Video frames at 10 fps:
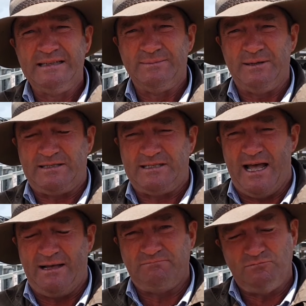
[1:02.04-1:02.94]
but
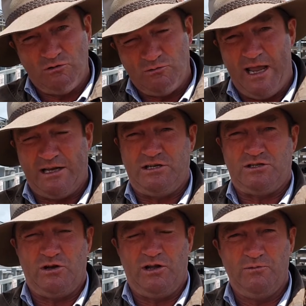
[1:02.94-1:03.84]
um, look, we actually
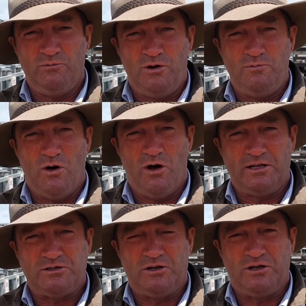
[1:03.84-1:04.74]
sort of wouldn't mind
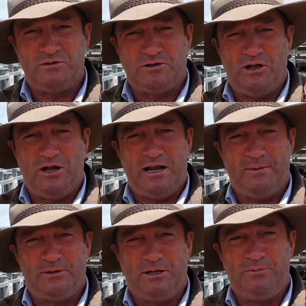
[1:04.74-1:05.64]
it sort of cleaning
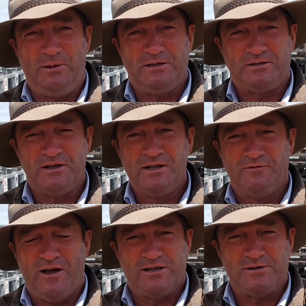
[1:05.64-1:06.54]
up a little bit as
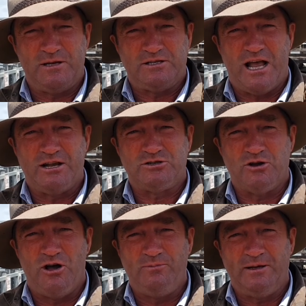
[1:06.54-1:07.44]
far as a bit of
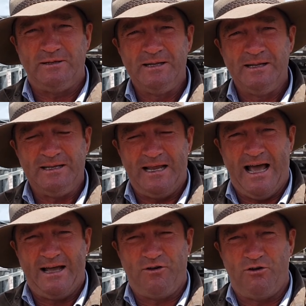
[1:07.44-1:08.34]
sunshine, but you
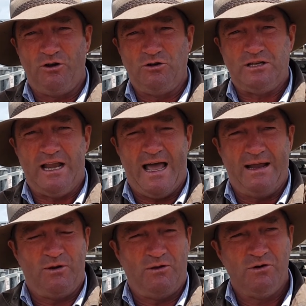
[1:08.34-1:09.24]
know, very good
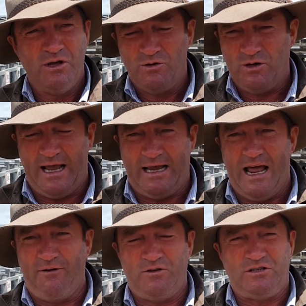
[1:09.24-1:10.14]
today. And we were lucky
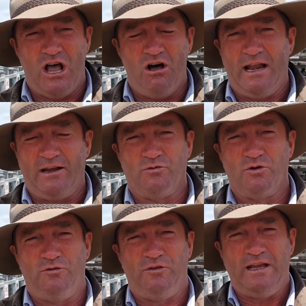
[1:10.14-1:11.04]
enough, we sold under the
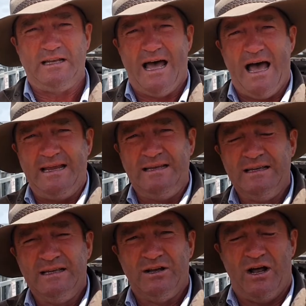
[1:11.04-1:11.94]
roof here today,
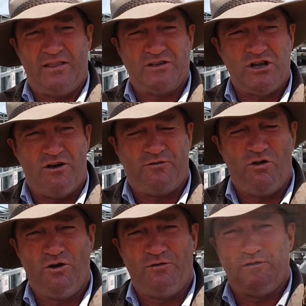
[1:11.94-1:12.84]
under the soft
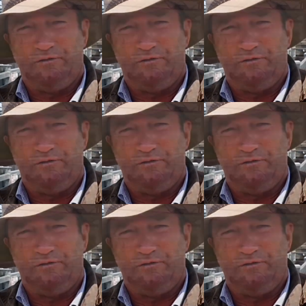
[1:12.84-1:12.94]
flooring for the